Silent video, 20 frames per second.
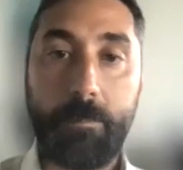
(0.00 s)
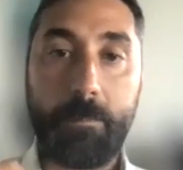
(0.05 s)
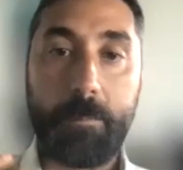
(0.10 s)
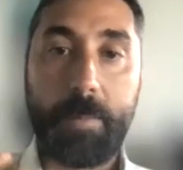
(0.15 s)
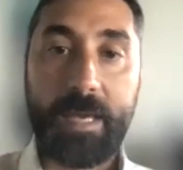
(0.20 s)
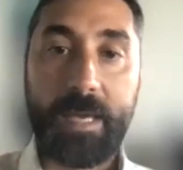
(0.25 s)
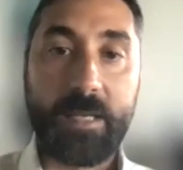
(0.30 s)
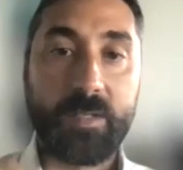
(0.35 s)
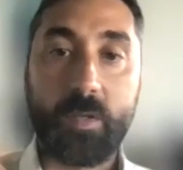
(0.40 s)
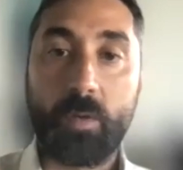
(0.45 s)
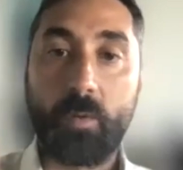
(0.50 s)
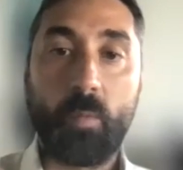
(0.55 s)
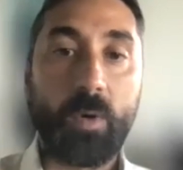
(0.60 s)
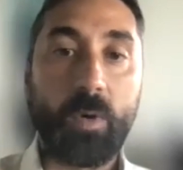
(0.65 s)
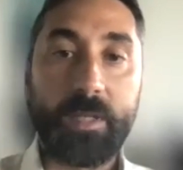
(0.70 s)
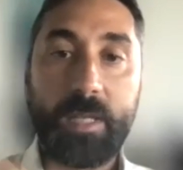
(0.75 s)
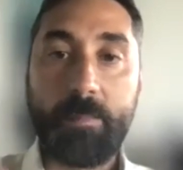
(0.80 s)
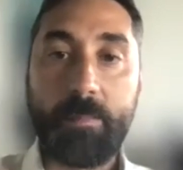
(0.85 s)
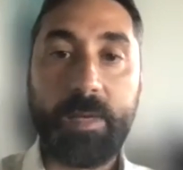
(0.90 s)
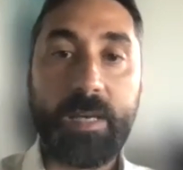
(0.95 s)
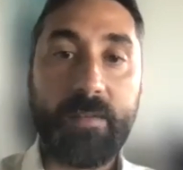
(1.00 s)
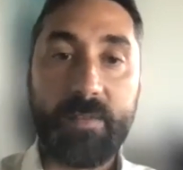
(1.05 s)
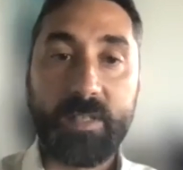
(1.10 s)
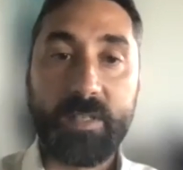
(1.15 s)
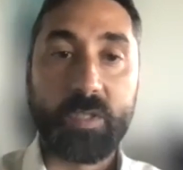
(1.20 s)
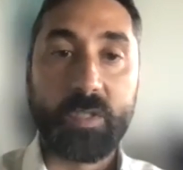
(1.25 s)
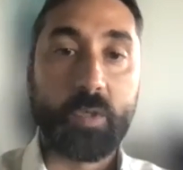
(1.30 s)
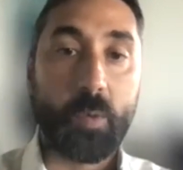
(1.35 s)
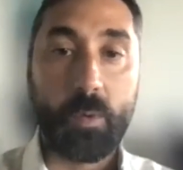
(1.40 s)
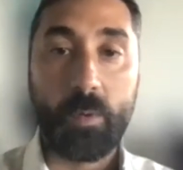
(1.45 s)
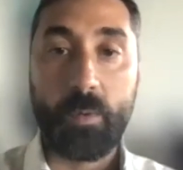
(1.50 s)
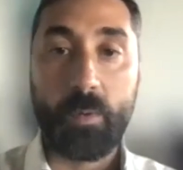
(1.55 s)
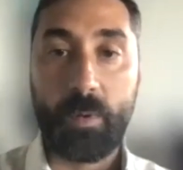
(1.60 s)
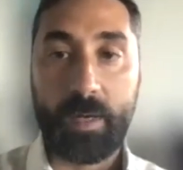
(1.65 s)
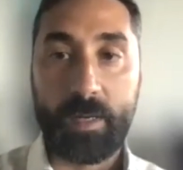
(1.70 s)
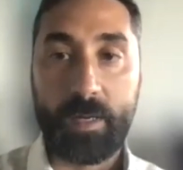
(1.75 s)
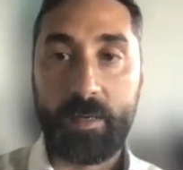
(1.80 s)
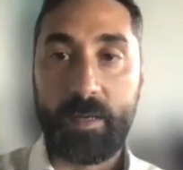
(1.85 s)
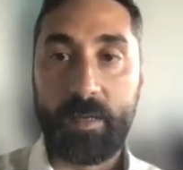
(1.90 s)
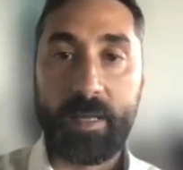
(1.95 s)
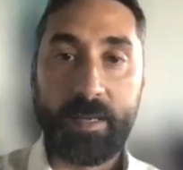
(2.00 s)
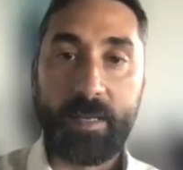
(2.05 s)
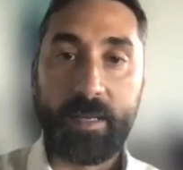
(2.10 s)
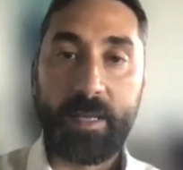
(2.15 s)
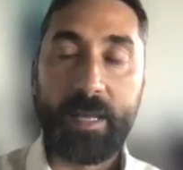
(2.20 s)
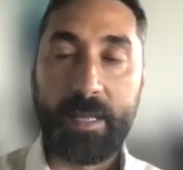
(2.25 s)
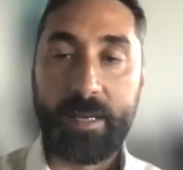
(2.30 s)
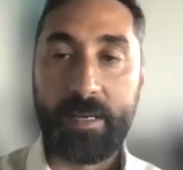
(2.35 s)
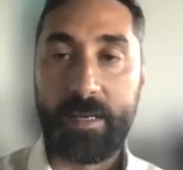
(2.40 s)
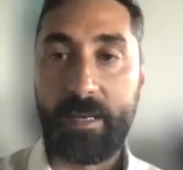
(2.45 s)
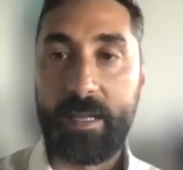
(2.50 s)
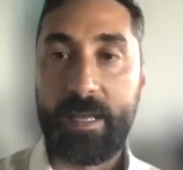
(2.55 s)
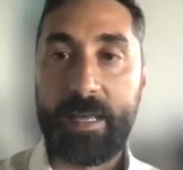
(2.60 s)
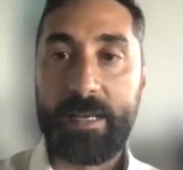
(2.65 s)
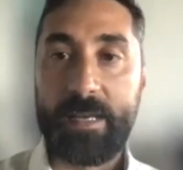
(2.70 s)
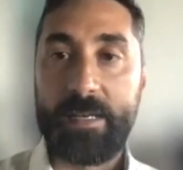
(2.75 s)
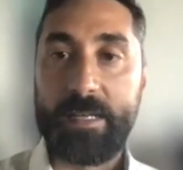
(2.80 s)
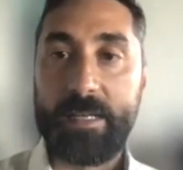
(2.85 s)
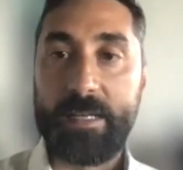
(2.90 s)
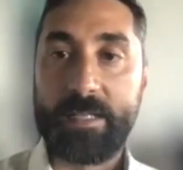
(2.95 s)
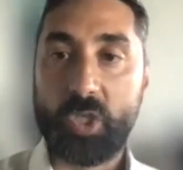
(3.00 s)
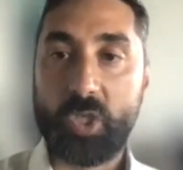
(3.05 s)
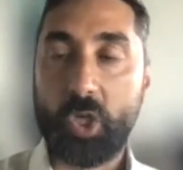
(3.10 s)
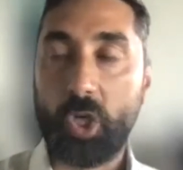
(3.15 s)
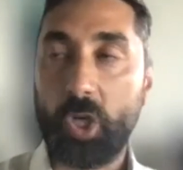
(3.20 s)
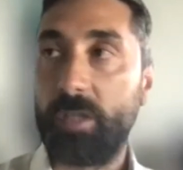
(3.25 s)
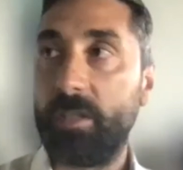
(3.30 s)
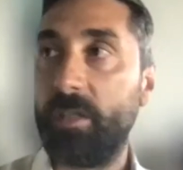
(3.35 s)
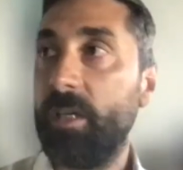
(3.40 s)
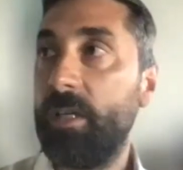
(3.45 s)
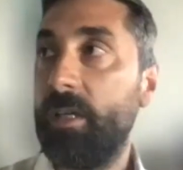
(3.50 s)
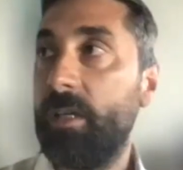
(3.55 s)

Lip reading: based on what they believe is true and it's good.